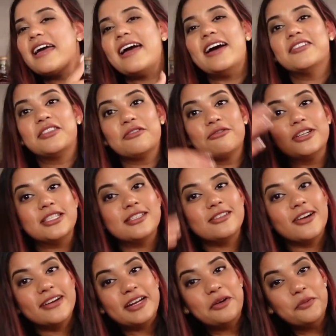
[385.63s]
I have to
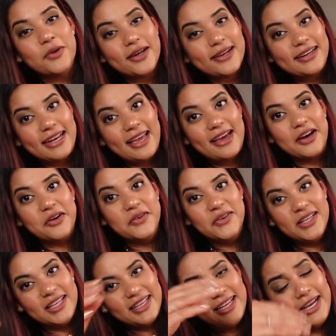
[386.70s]
restart at 1 now.
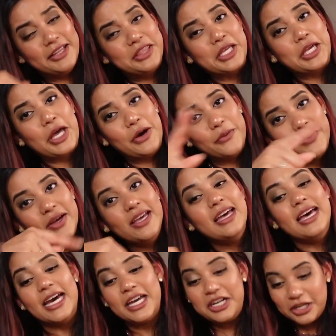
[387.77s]
I have to go
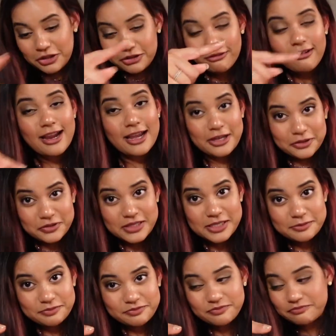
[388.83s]
another round.